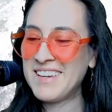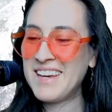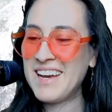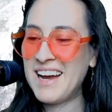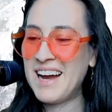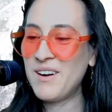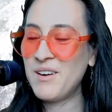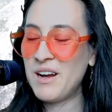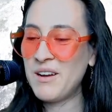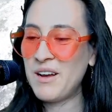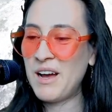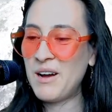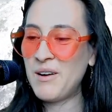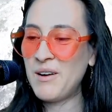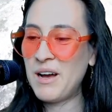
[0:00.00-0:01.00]
How
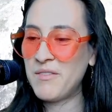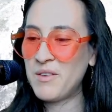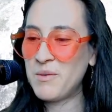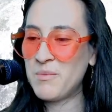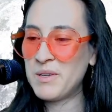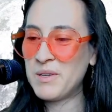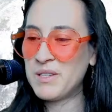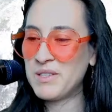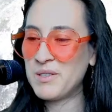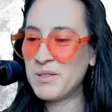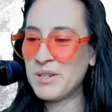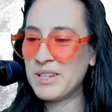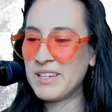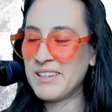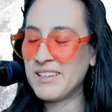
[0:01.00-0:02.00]
have you been
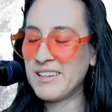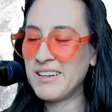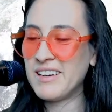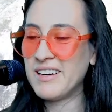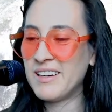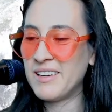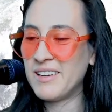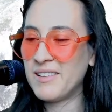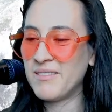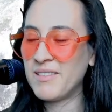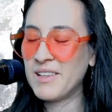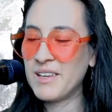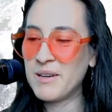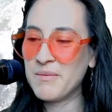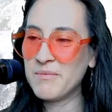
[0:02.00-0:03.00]
doing,
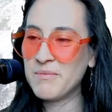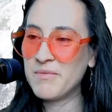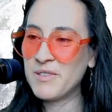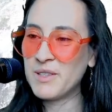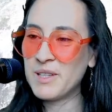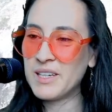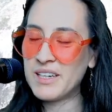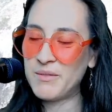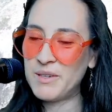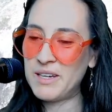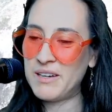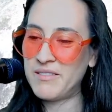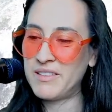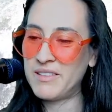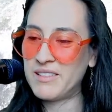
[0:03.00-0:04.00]
William? Feel like we
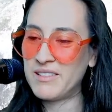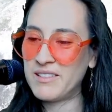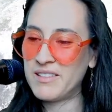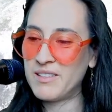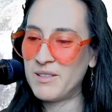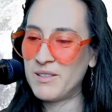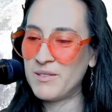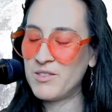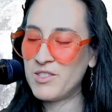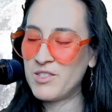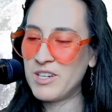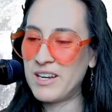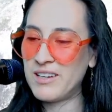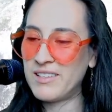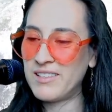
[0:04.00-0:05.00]
haven't,
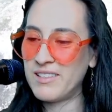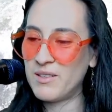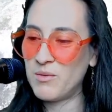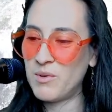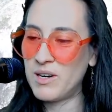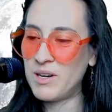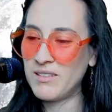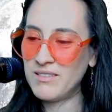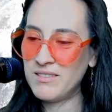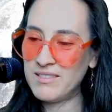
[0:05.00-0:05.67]
chatted in a while.